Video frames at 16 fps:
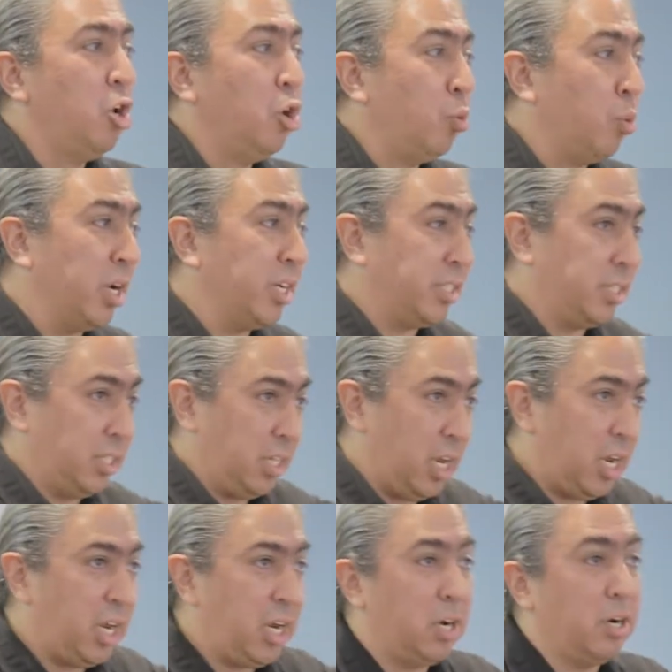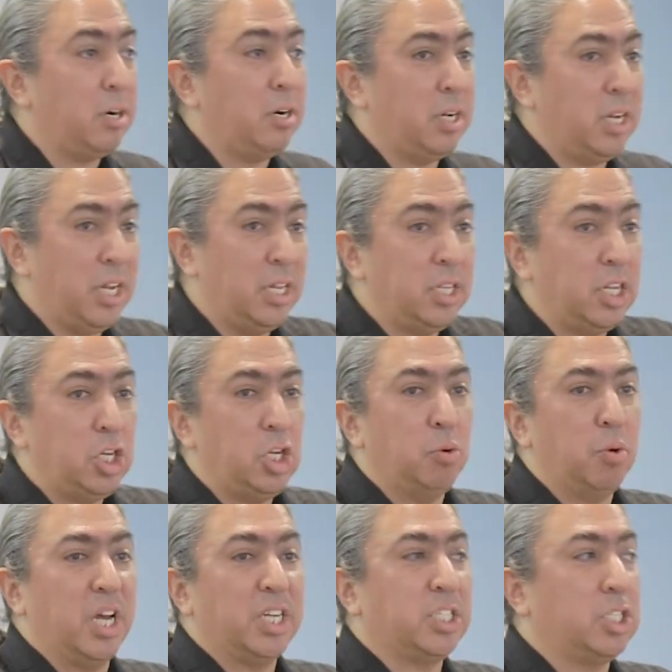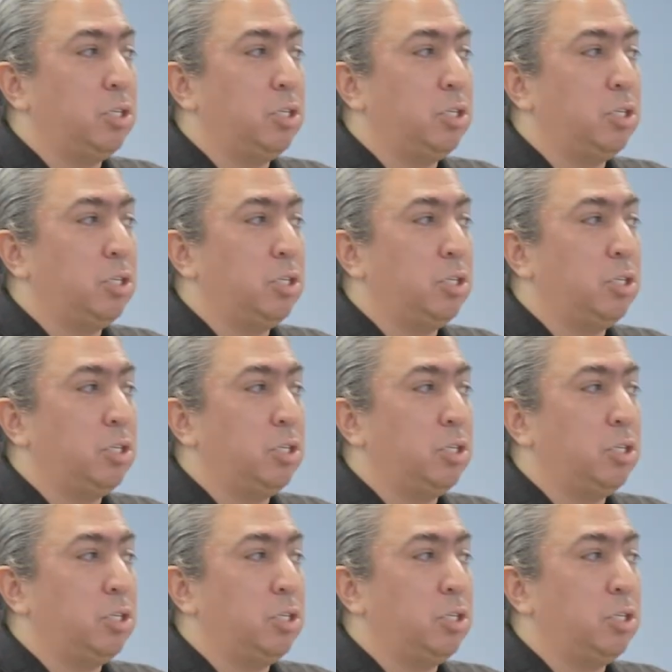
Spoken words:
was here in the U.S.